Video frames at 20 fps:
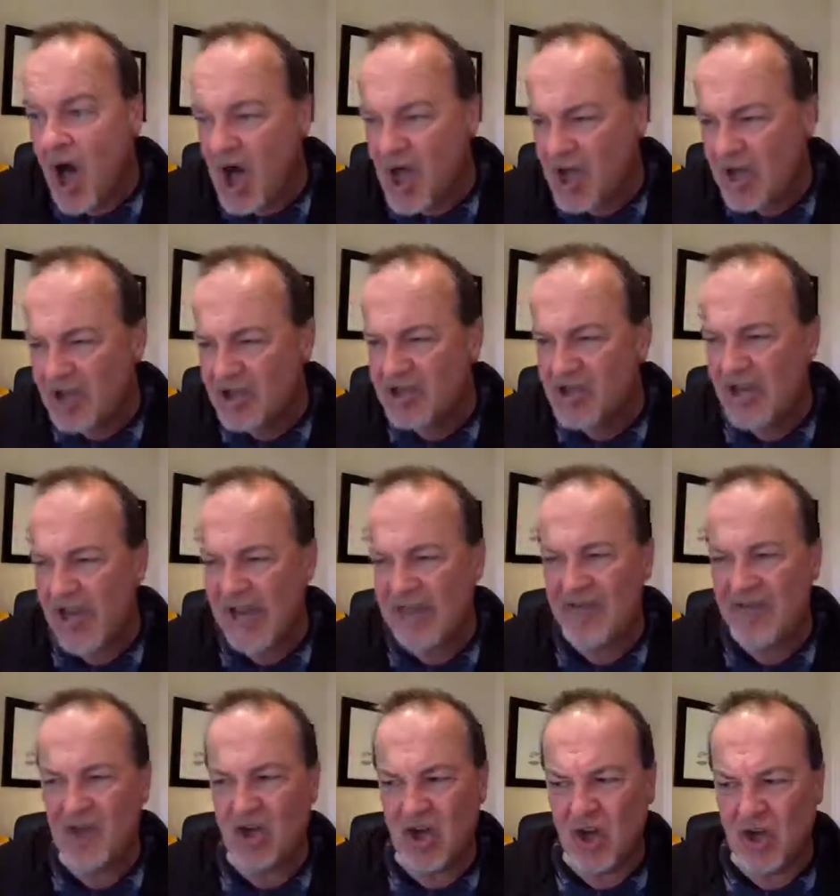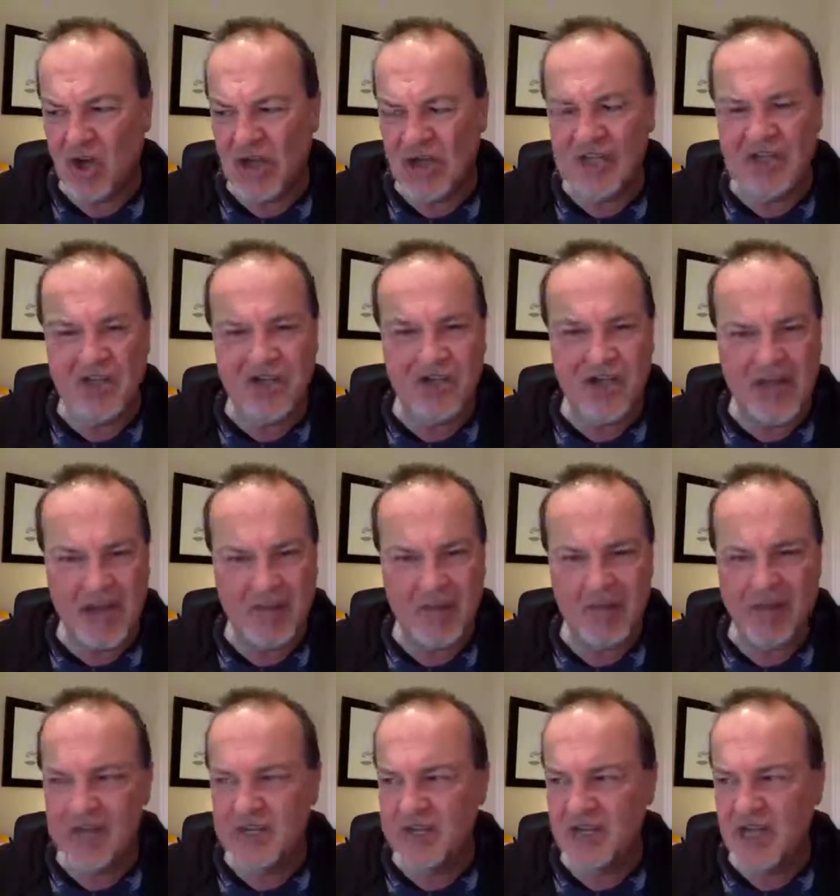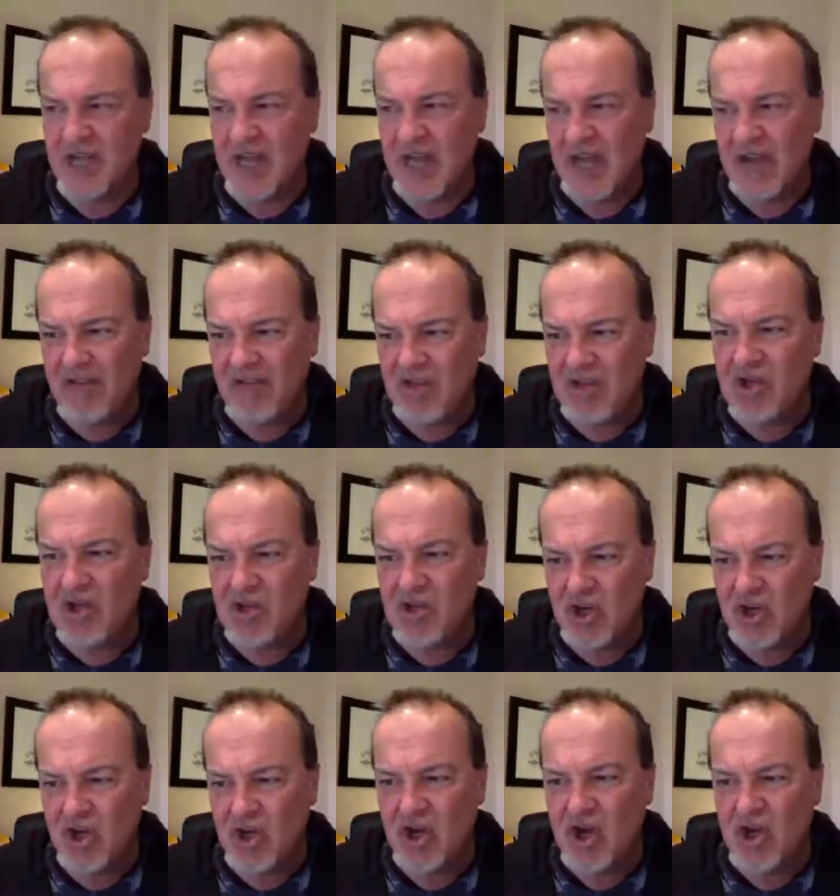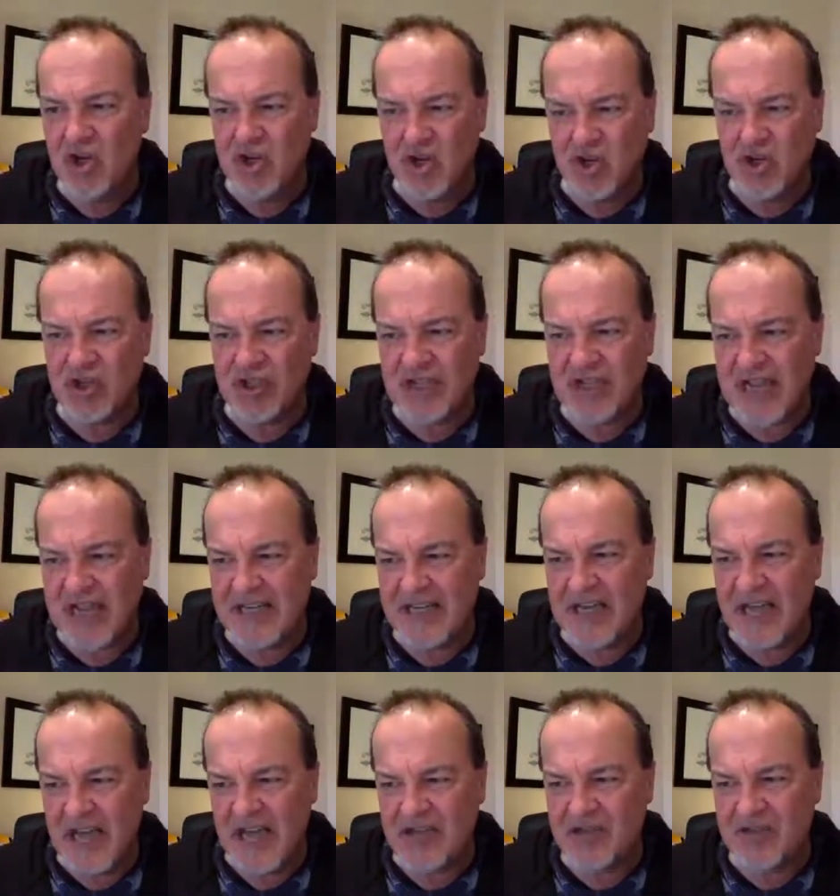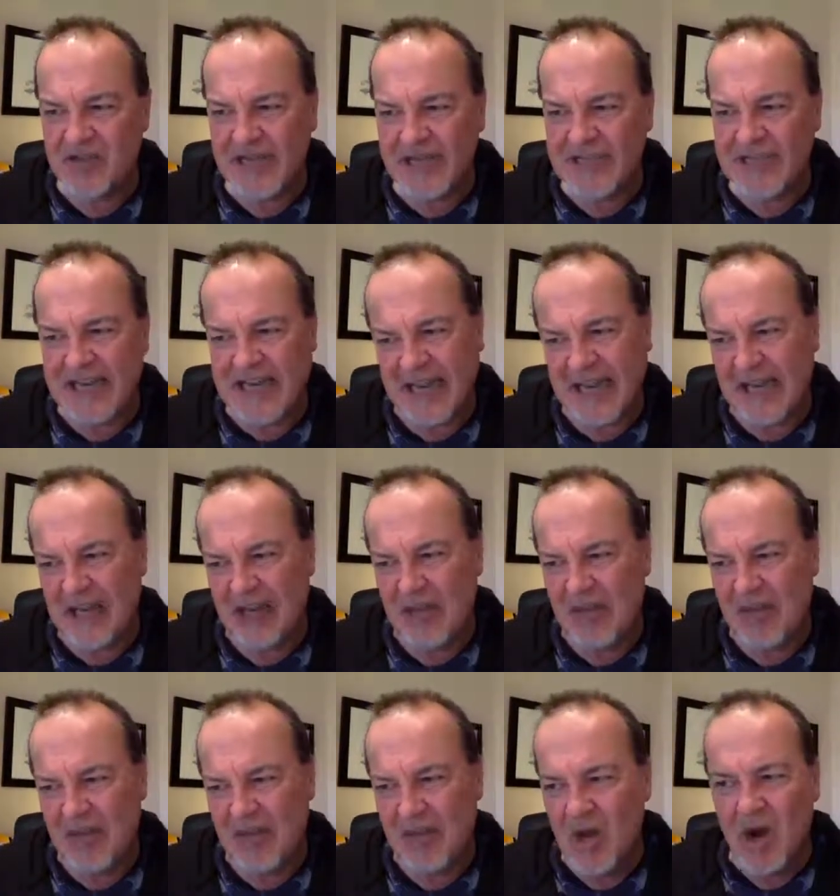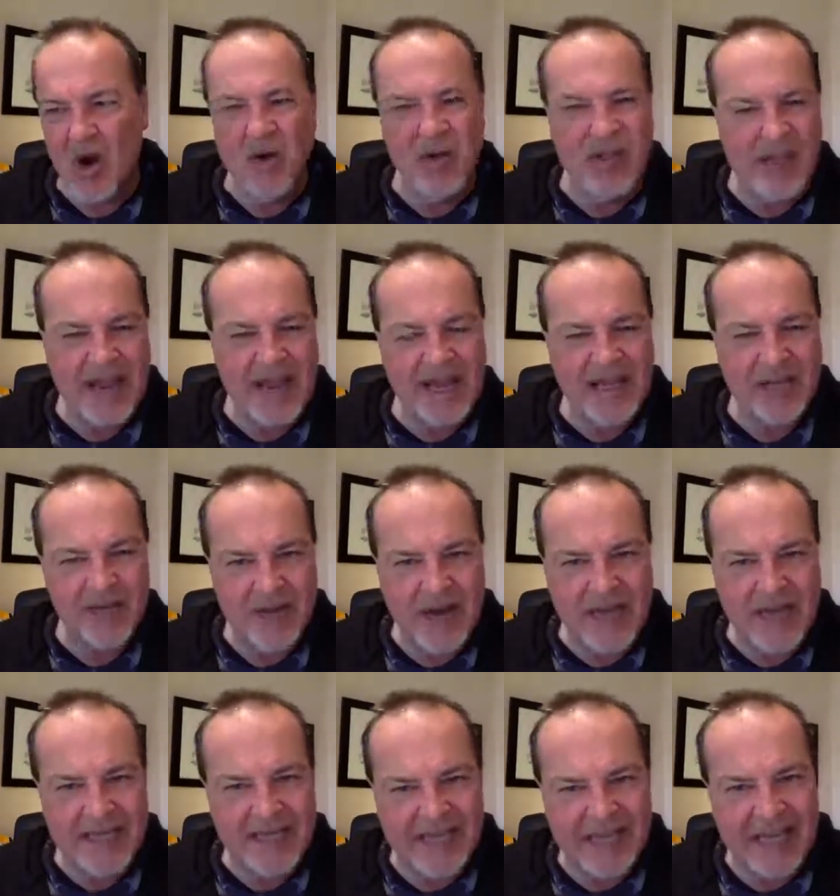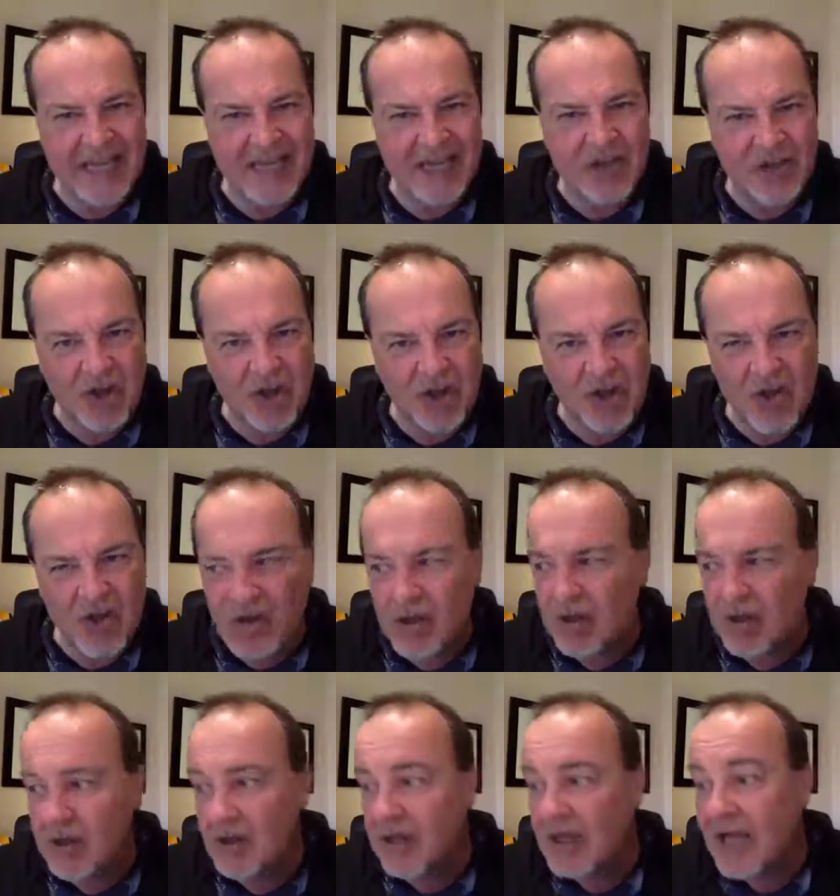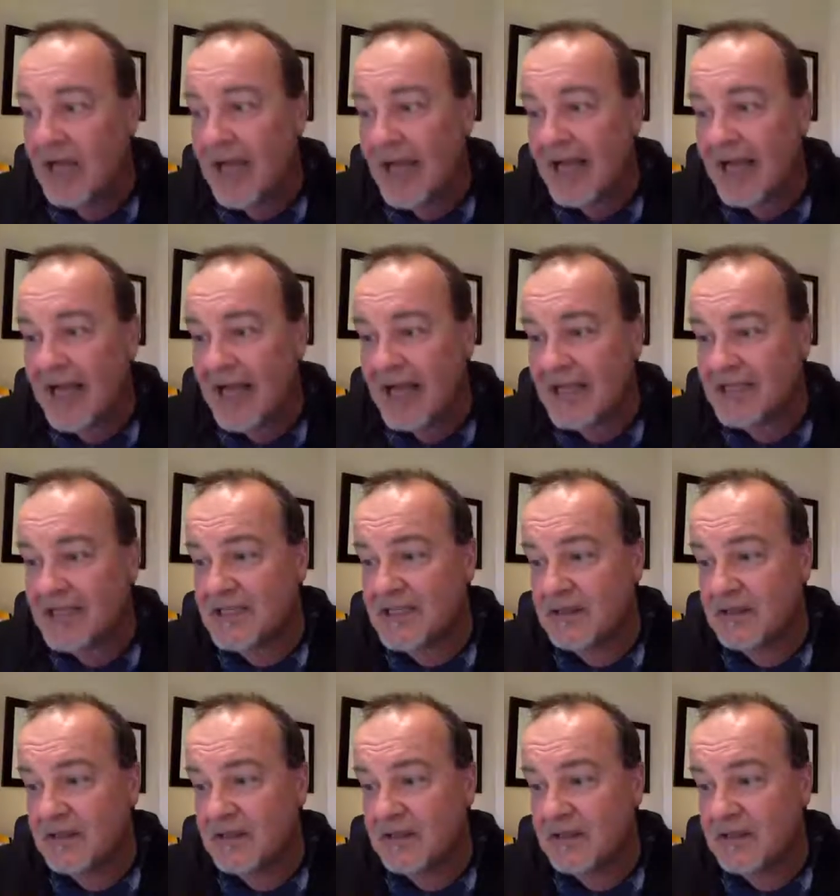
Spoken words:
How could you even look at your neighbours if you knew your side had tried to kill them or they had tried to kill you? I asked.